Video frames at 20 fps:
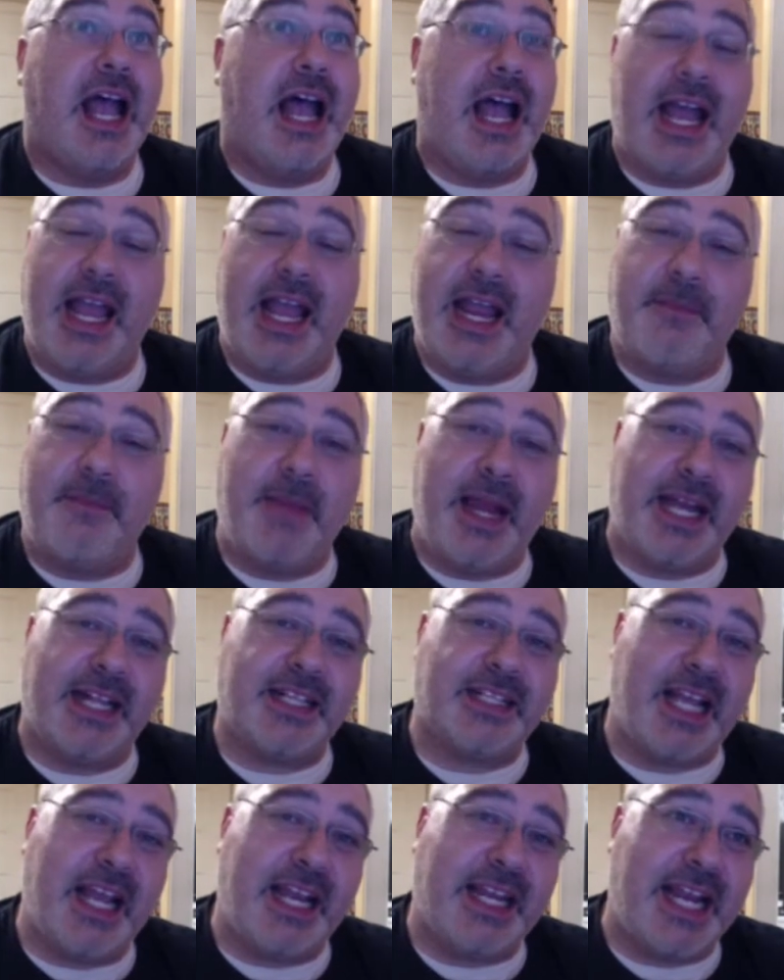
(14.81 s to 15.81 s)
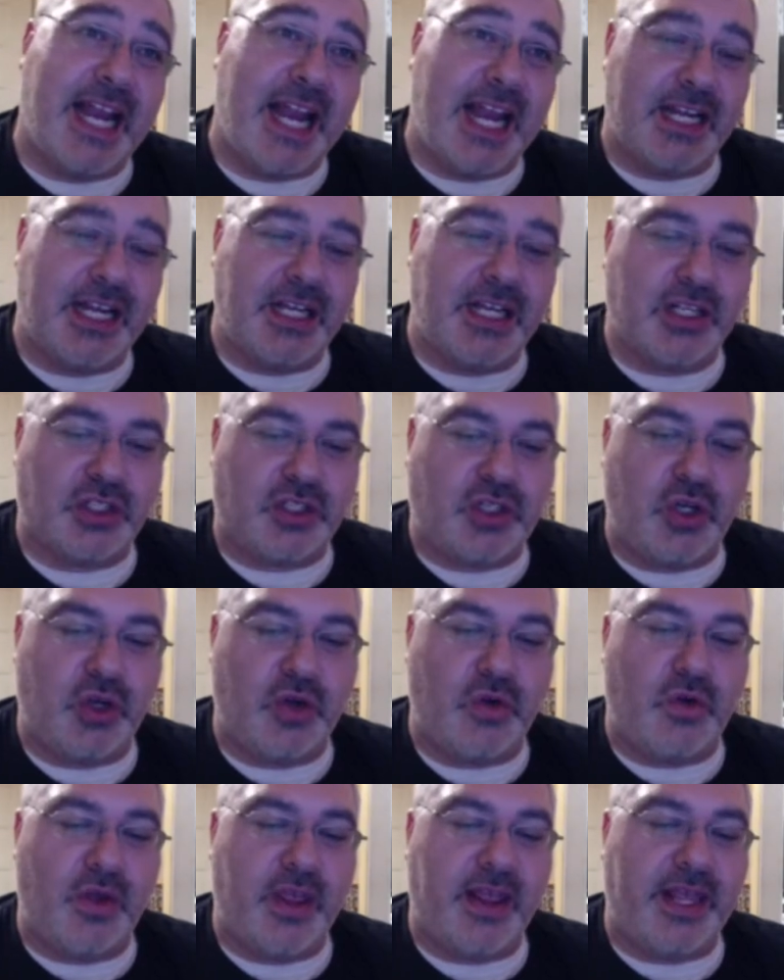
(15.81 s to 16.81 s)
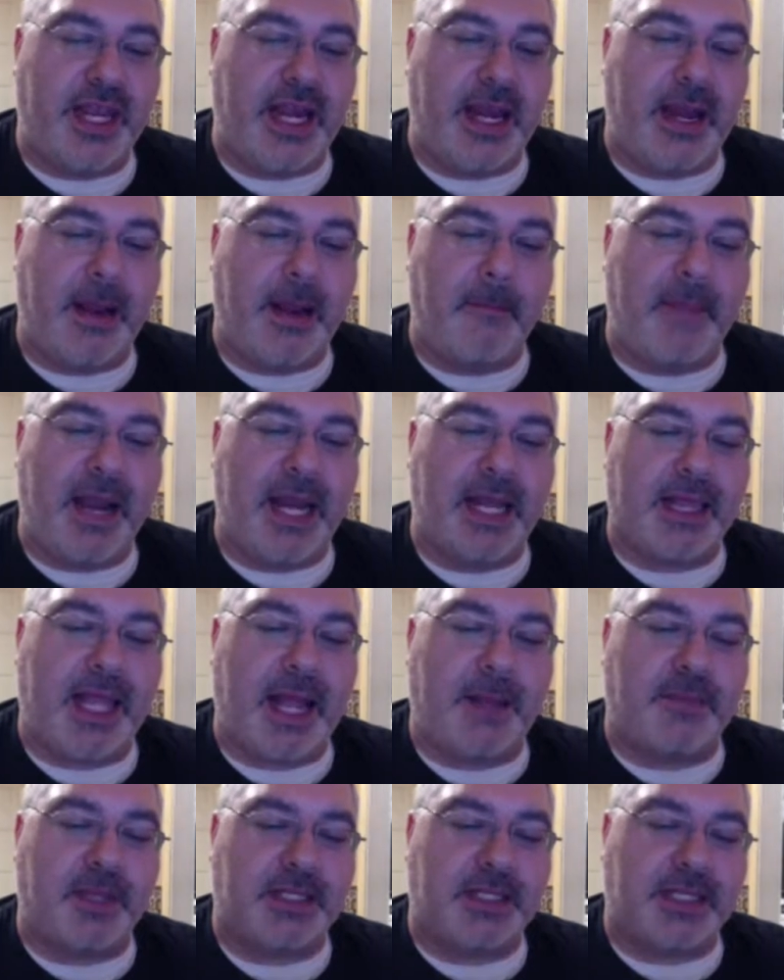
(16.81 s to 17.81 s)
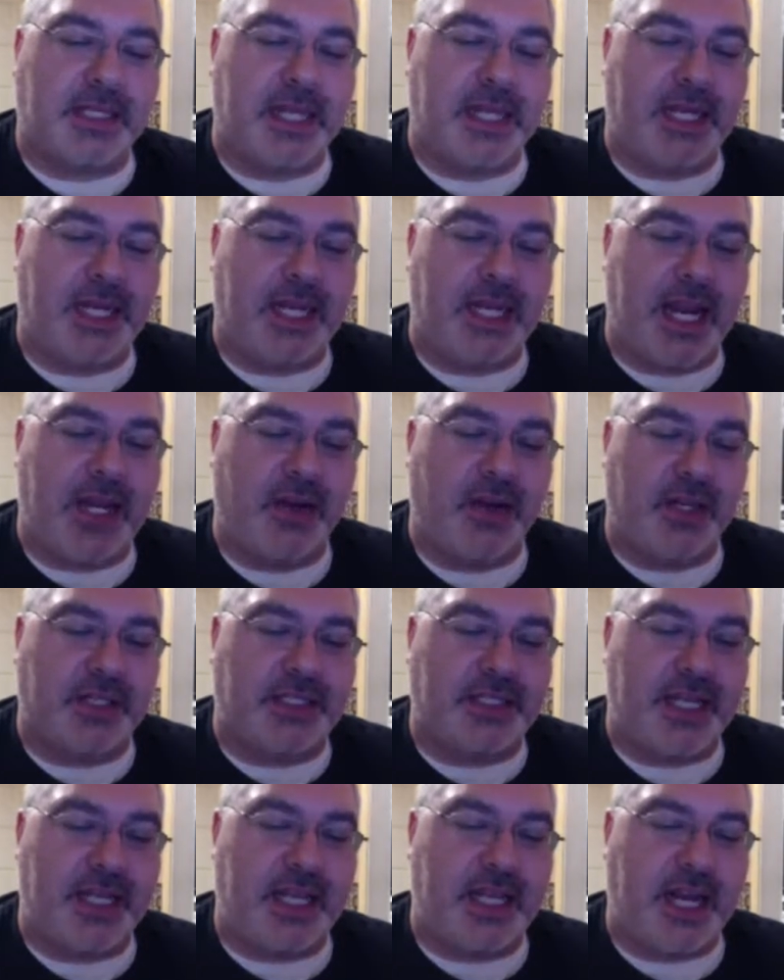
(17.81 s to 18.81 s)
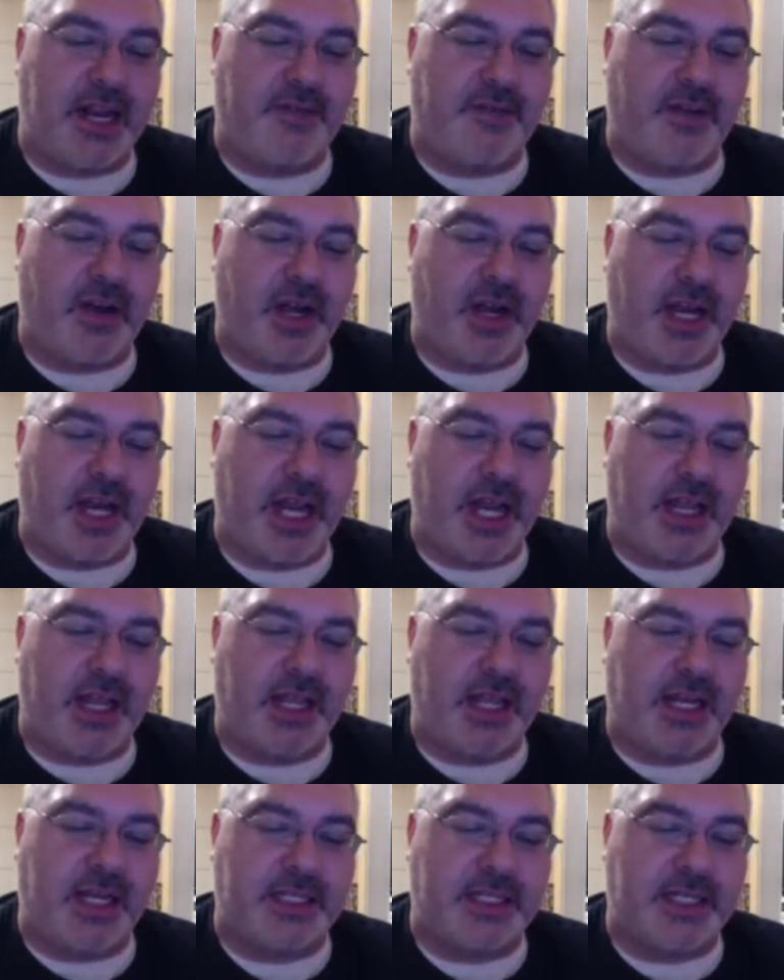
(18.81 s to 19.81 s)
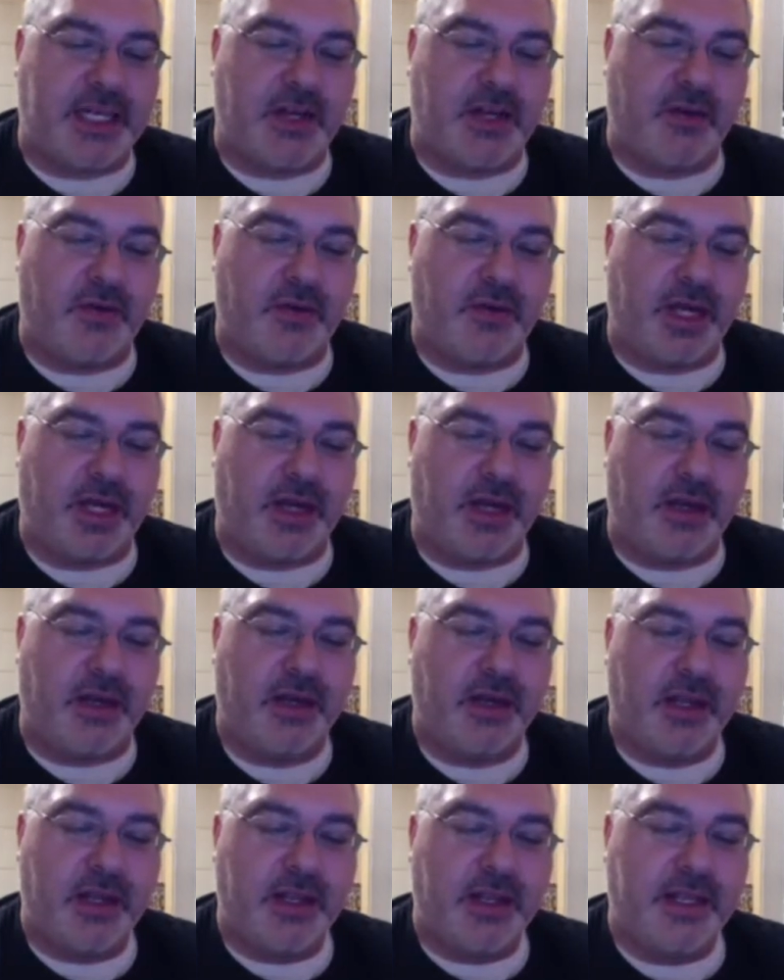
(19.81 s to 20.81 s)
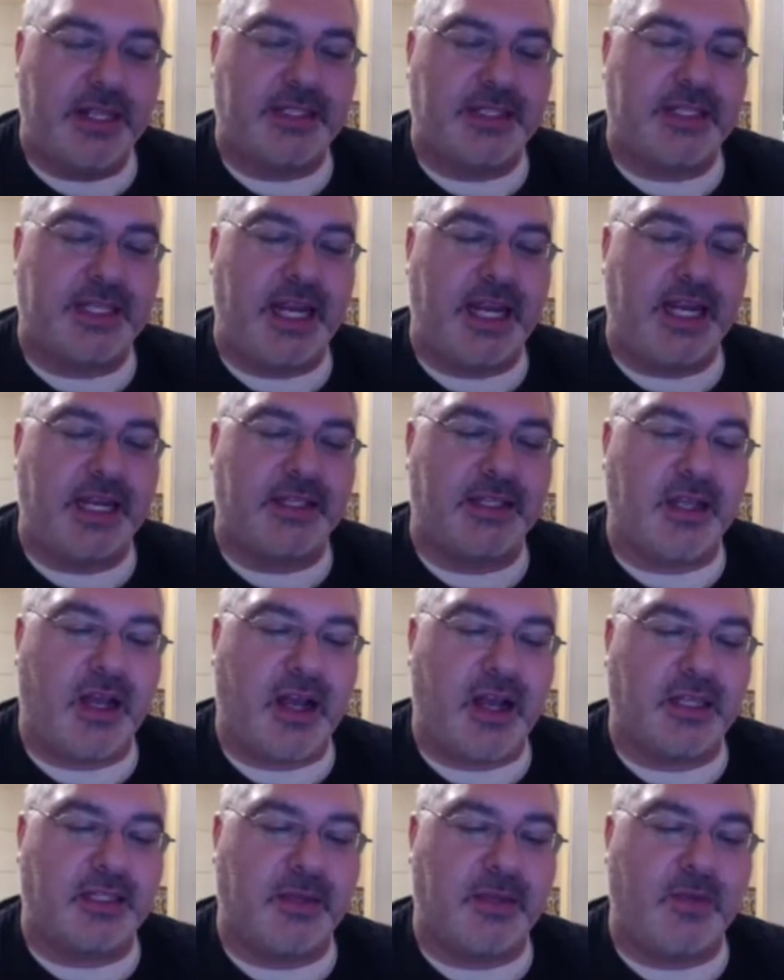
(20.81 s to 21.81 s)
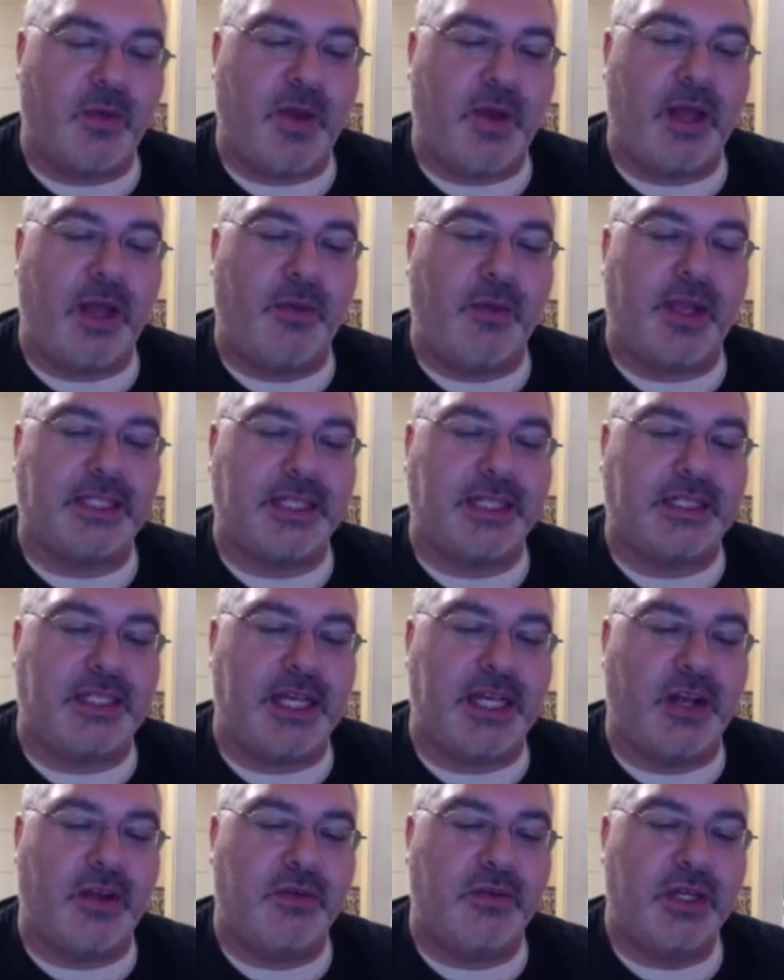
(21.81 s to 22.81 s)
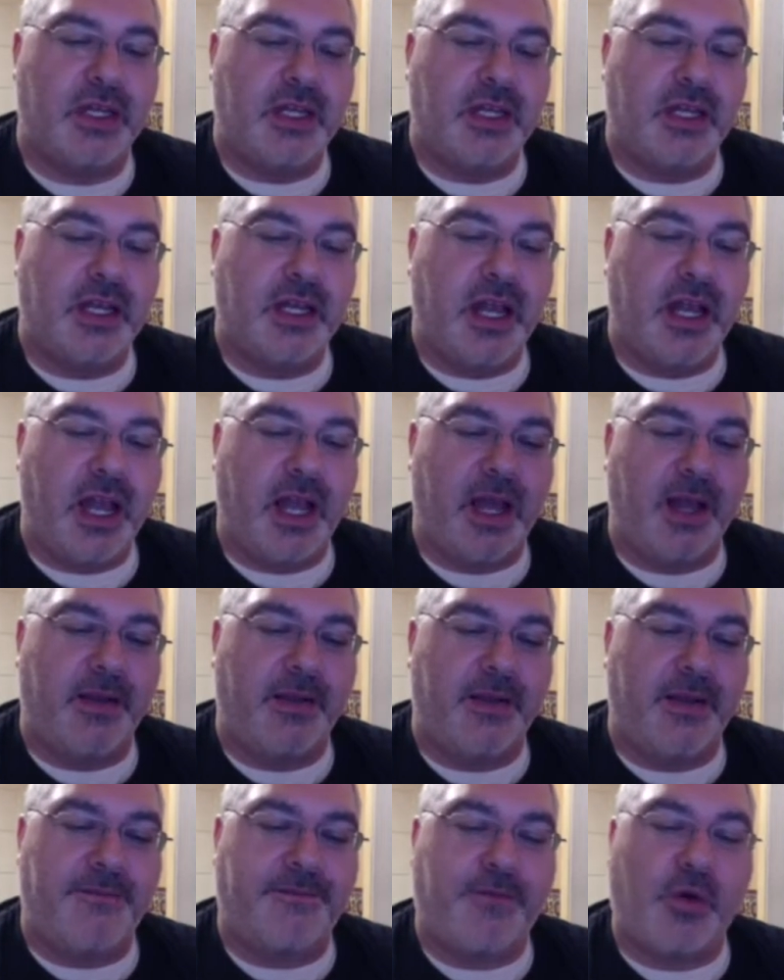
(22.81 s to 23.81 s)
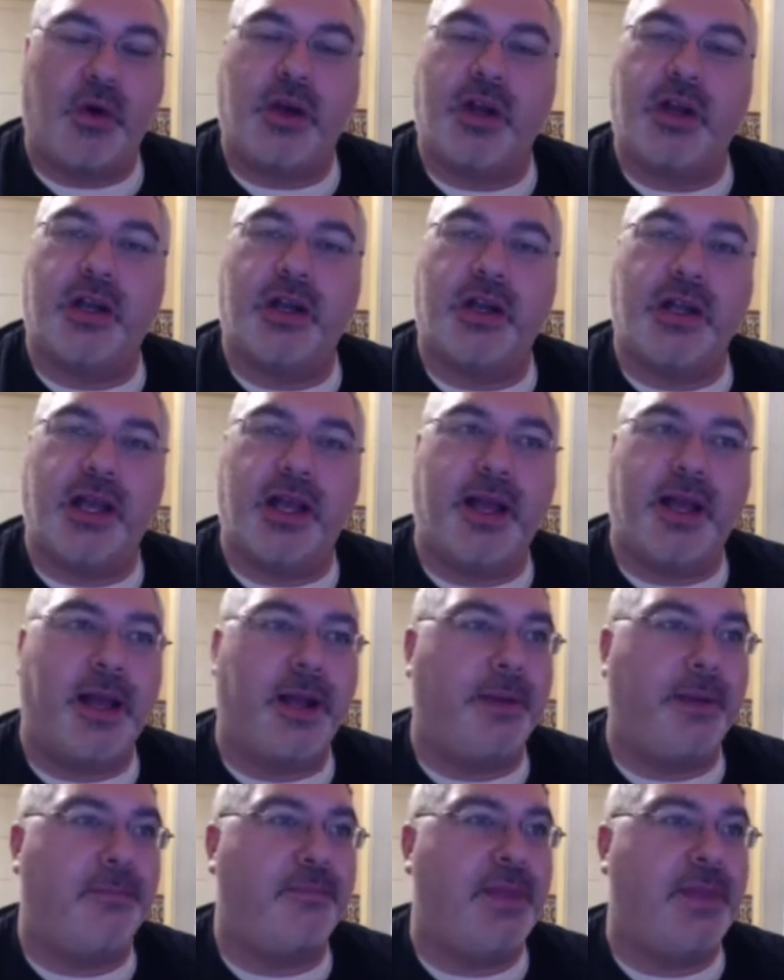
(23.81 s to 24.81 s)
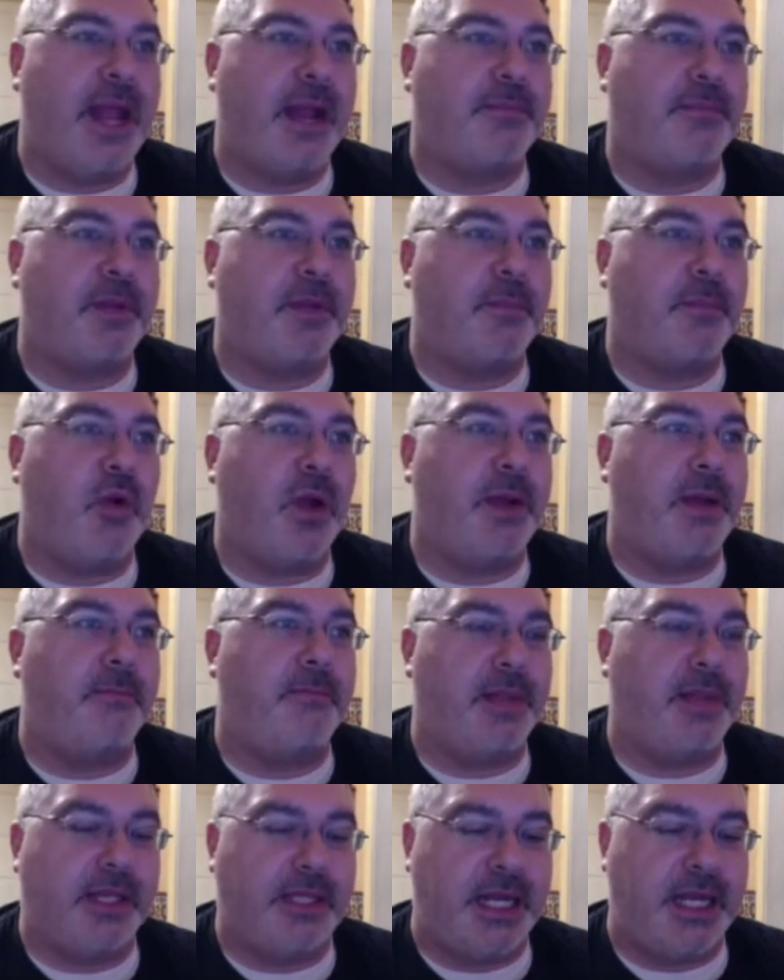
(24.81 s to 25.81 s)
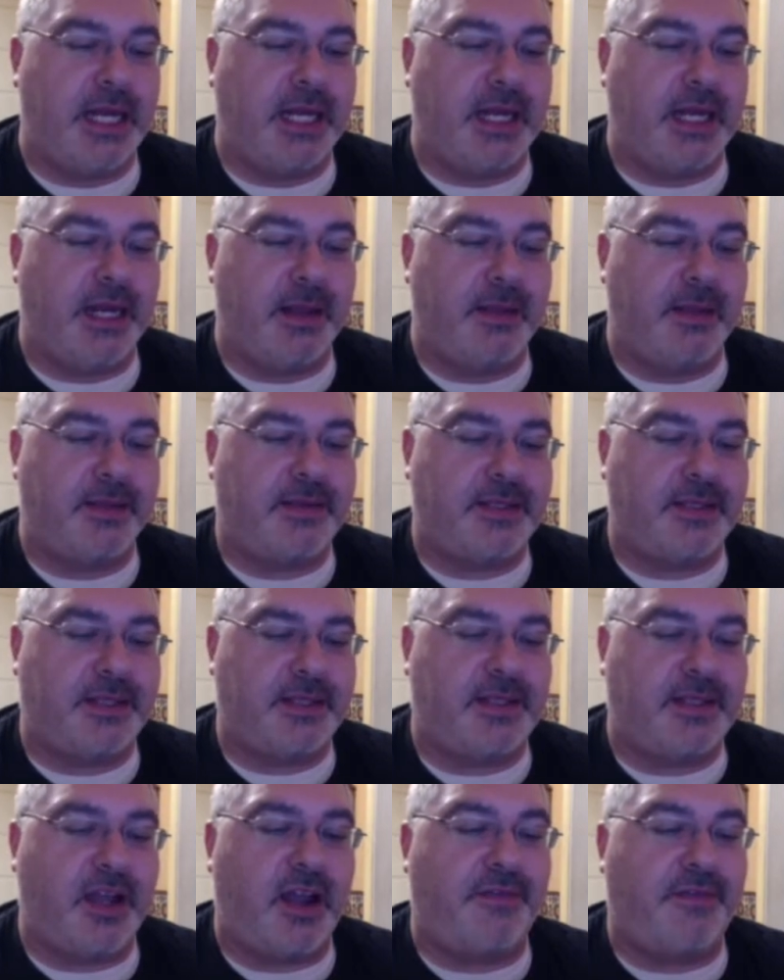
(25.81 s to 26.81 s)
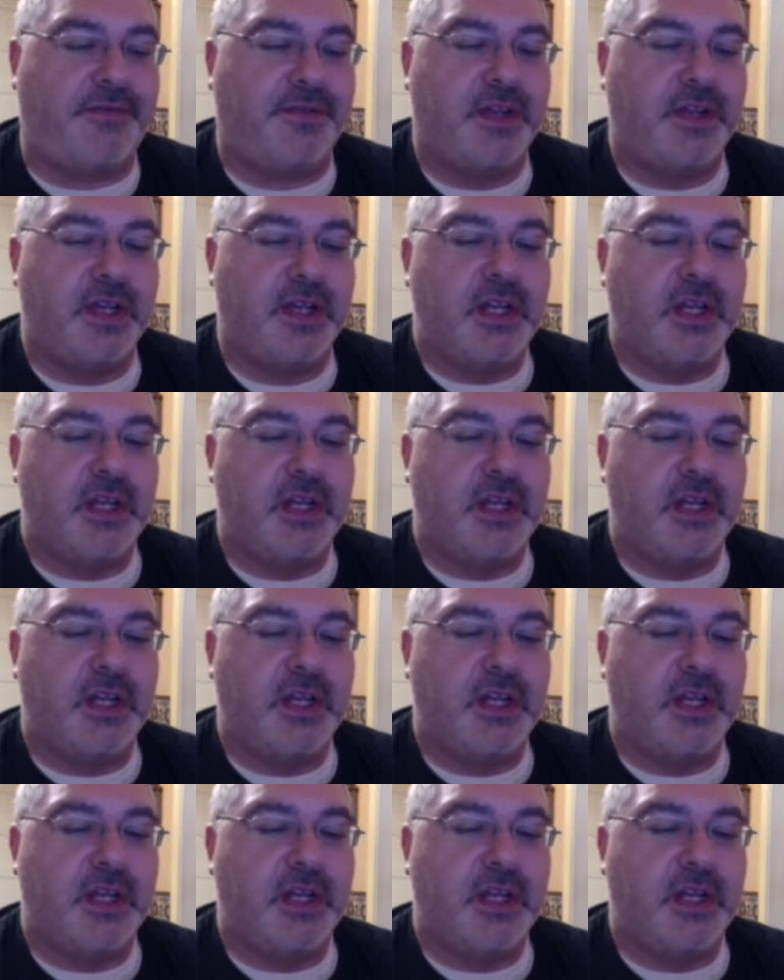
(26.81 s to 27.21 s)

I made it again to the Megalopolis League, and you can see that I've already got the casino in here. This thing is awesome, the Wild West Casino, for epic point building stuff.